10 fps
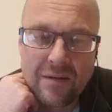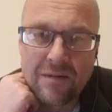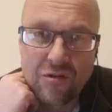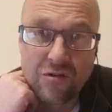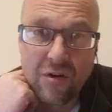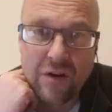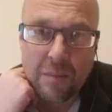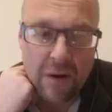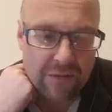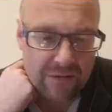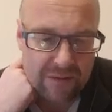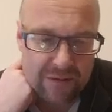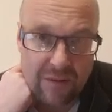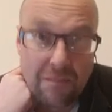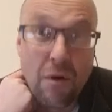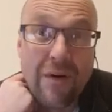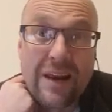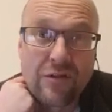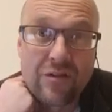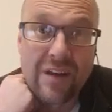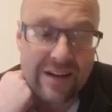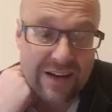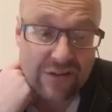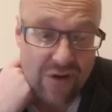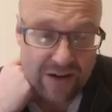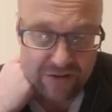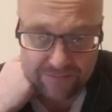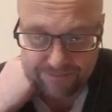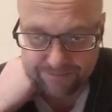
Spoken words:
the stronger the bond. or electrostatic attraction.